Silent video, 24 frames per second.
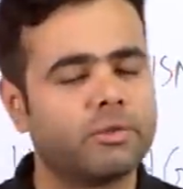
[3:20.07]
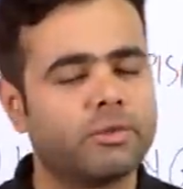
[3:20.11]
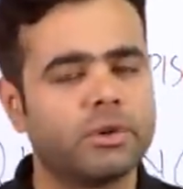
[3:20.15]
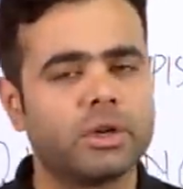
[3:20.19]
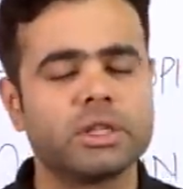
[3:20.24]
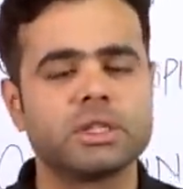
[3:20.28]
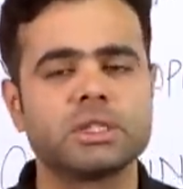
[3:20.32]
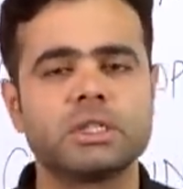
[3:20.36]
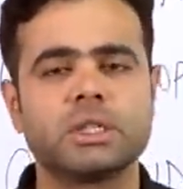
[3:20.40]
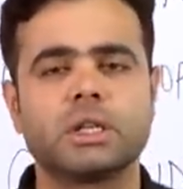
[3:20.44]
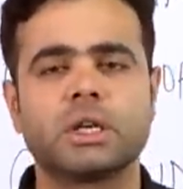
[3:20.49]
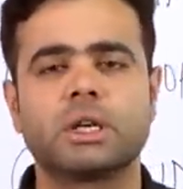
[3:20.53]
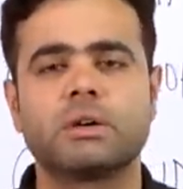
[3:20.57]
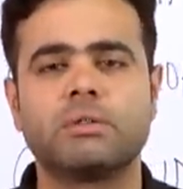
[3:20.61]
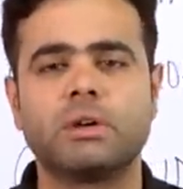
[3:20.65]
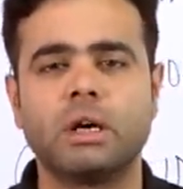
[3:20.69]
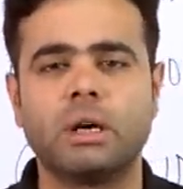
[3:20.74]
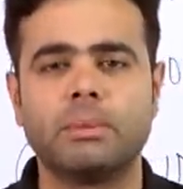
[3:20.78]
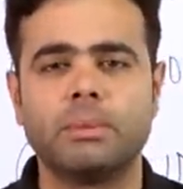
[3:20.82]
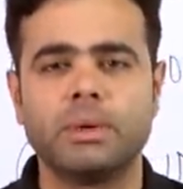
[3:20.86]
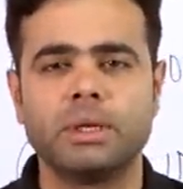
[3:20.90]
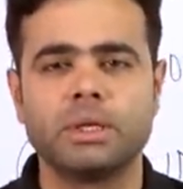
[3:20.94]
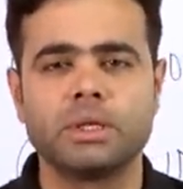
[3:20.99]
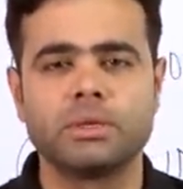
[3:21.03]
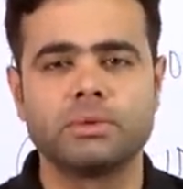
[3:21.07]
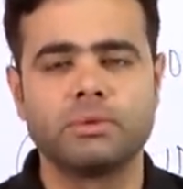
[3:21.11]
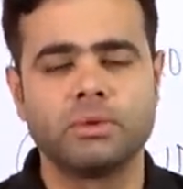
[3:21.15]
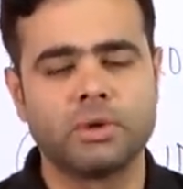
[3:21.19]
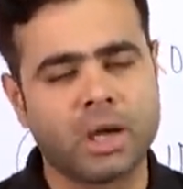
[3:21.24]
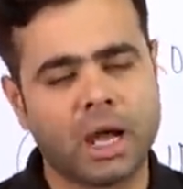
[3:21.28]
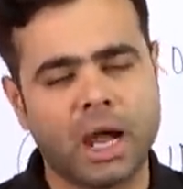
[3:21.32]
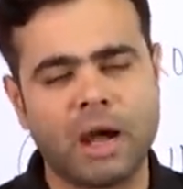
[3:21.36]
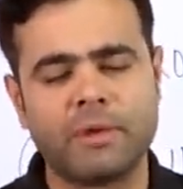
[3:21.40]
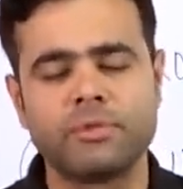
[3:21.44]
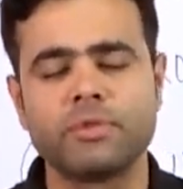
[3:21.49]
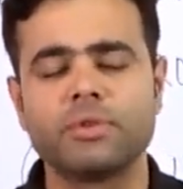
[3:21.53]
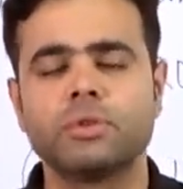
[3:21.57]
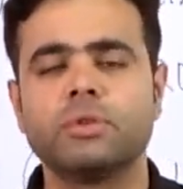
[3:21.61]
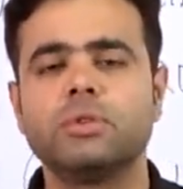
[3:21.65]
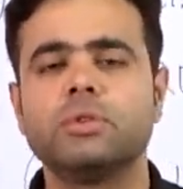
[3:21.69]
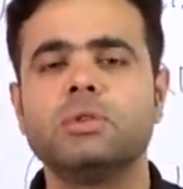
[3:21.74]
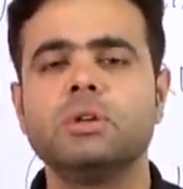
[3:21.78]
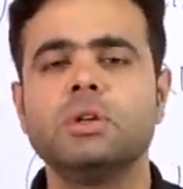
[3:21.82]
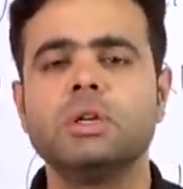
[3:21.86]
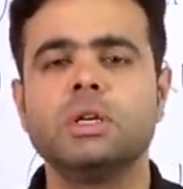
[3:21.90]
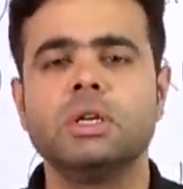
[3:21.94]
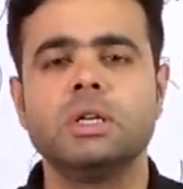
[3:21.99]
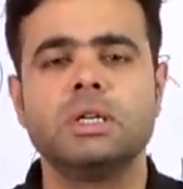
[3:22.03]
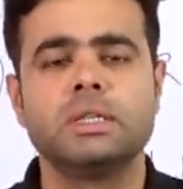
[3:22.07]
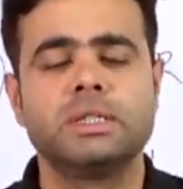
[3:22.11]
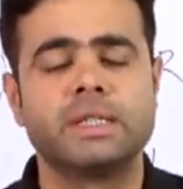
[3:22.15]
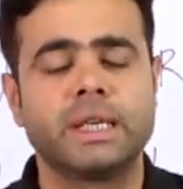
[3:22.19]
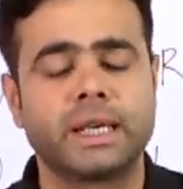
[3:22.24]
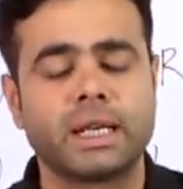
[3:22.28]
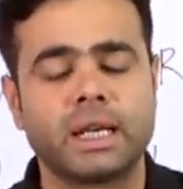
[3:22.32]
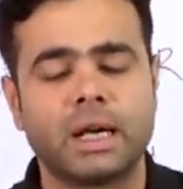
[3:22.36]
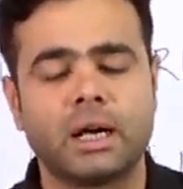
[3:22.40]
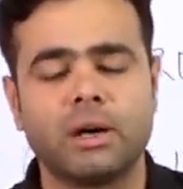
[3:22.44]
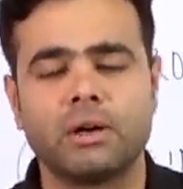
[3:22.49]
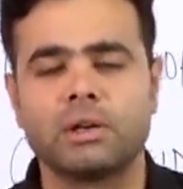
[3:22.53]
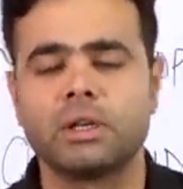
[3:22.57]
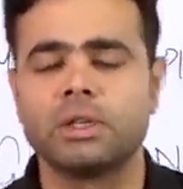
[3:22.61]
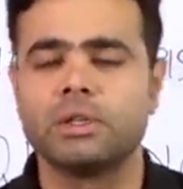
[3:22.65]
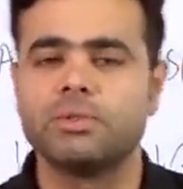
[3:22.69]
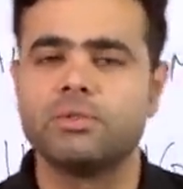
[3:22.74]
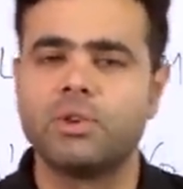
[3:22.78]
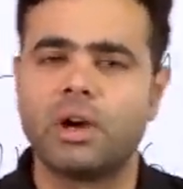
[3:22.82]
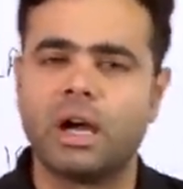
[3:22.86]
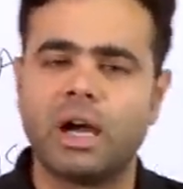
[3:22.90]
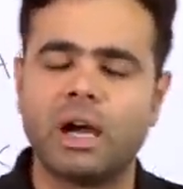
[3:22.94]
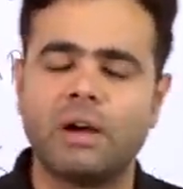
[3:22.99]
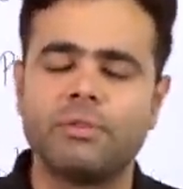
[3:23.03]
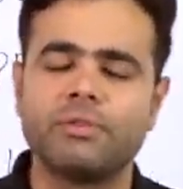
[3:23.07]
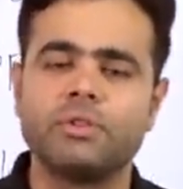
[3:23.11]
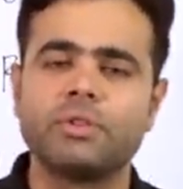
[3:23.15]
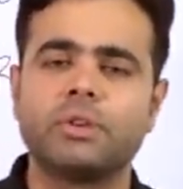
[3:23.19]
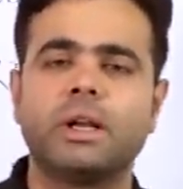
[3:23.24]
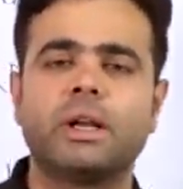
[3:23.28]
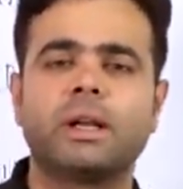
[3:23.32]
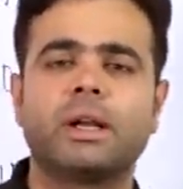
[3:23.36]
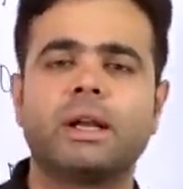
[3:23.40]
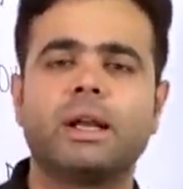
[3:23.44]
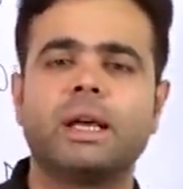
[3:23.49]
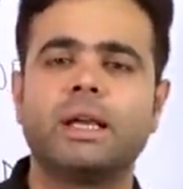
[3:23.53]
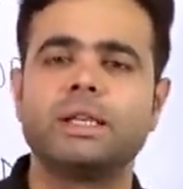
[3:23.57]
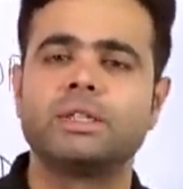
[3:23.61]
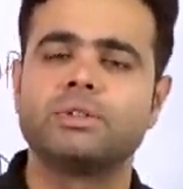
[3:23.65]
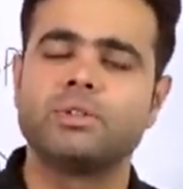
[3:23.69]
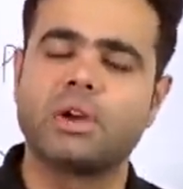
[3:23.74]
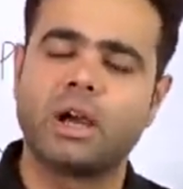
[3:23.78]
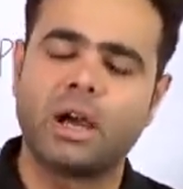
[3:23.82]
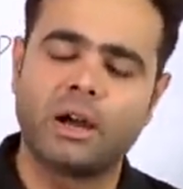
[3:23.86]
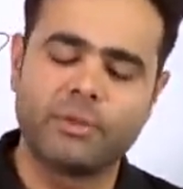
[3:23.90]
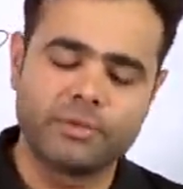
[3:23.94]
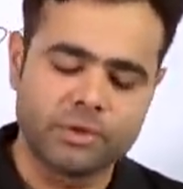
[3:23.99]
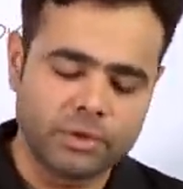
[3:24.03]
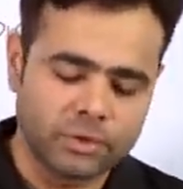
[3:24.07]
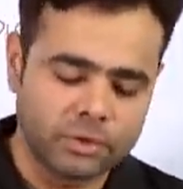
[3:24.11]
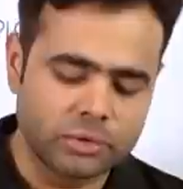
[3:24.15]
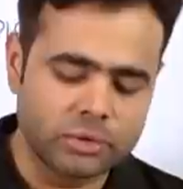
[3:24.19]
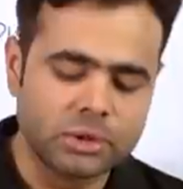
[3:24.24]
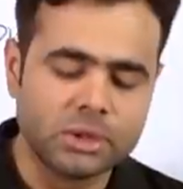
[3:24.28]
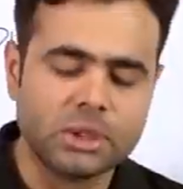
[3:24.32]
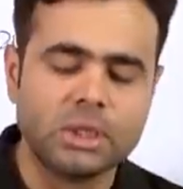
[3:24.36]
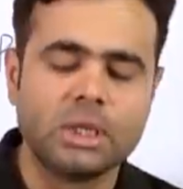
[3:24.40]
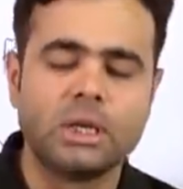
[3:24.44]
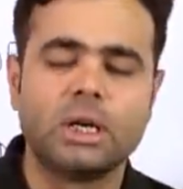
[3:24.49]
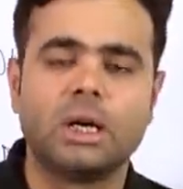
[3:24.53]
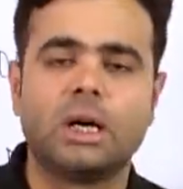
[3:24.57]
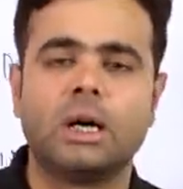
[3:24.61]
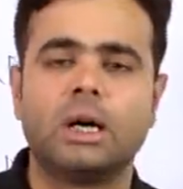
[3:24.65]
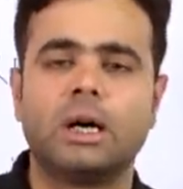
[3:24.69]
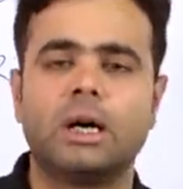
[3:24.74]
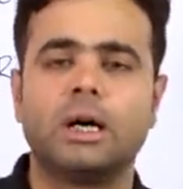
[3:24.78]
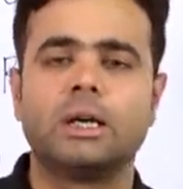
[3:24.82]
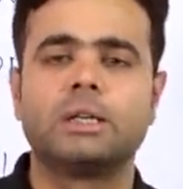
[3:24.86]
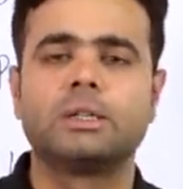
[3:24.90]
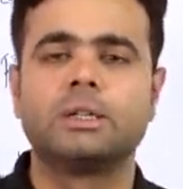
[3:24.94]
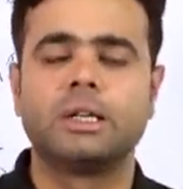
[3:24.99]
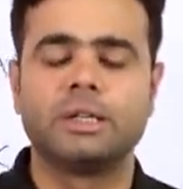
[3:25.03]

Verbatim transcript: What is the requirement? You have to check it out, you have to analyze, you have to uh,